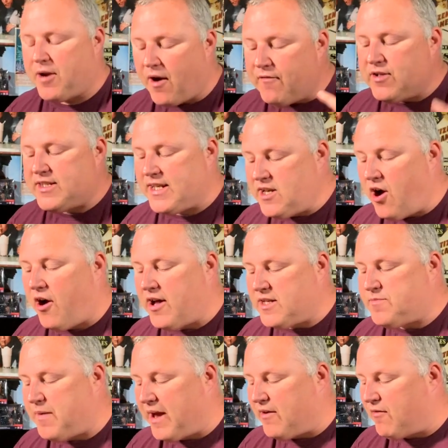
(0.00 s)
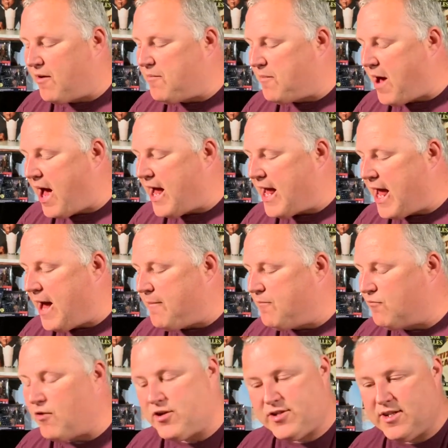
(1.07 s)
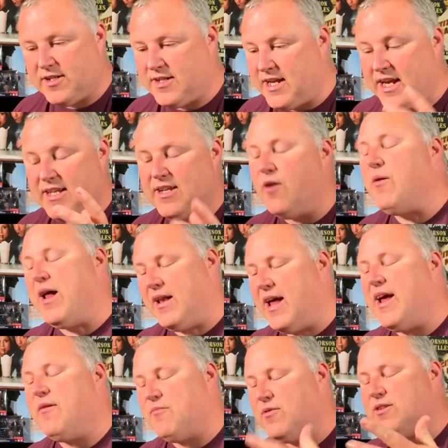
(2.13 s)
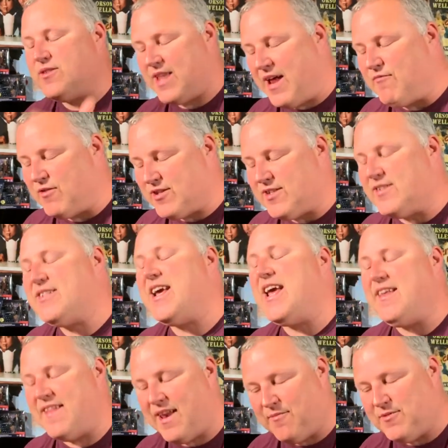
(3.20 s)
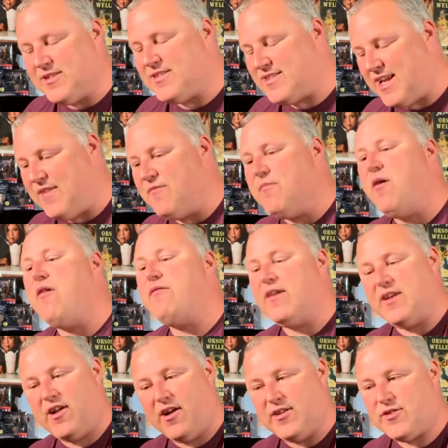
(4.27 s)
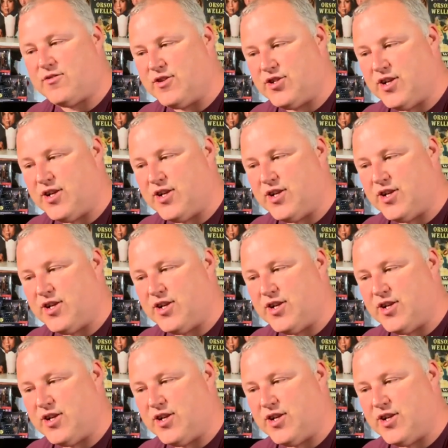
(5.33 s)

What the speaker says: obviously now it's being run by Russell T. Well, it was then Russell T., then it was Stephen Moffat, now it's Chris